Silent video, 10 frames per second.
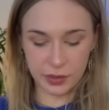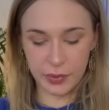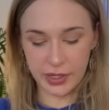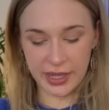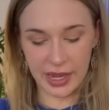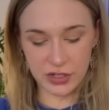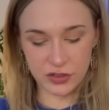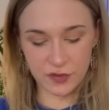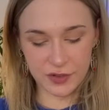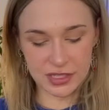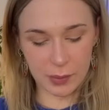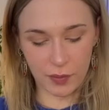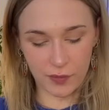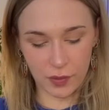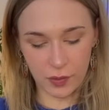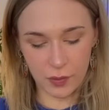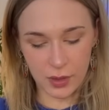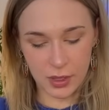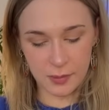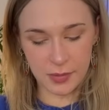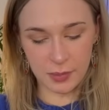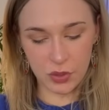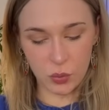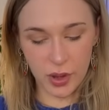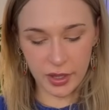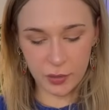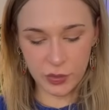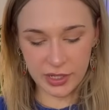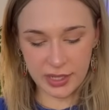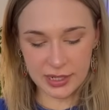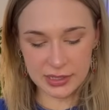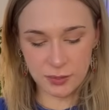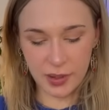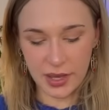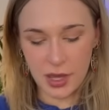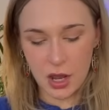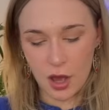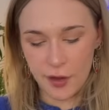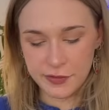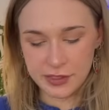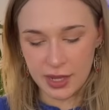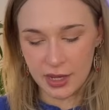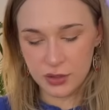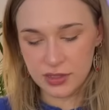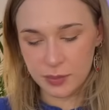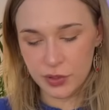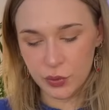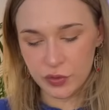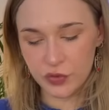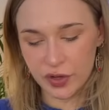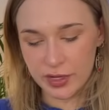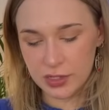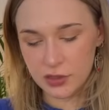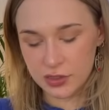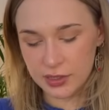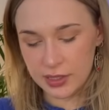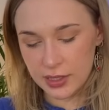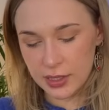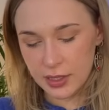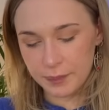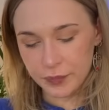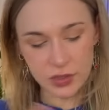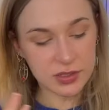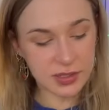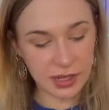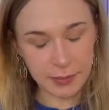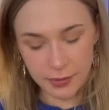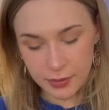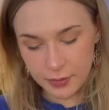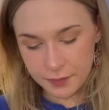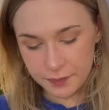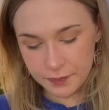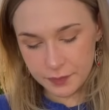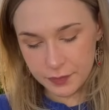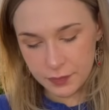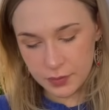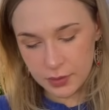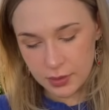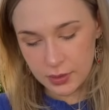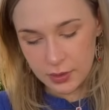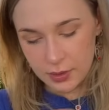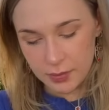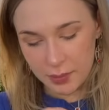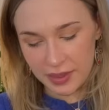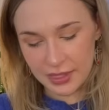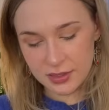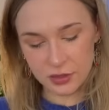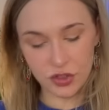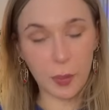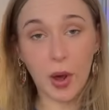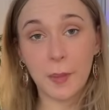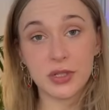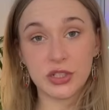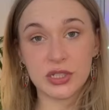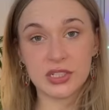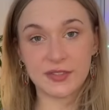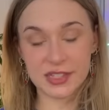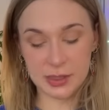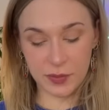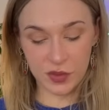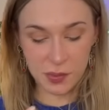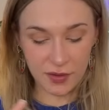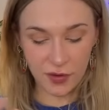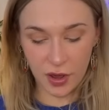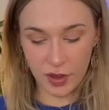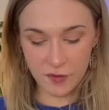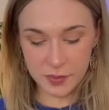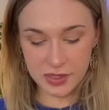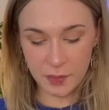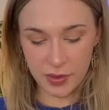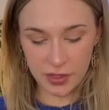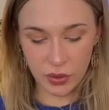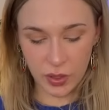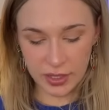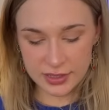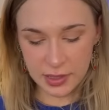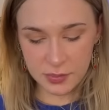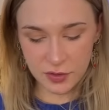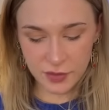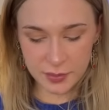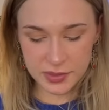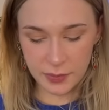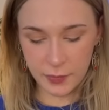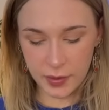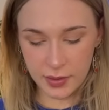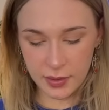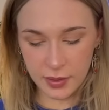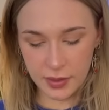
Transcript: Communication for some of you. Maybe you were communicated by an Earth sign or someone who is financially stable. Maybe that's a job opportunity for some of you. May have heard from someone that you got accepted from someone.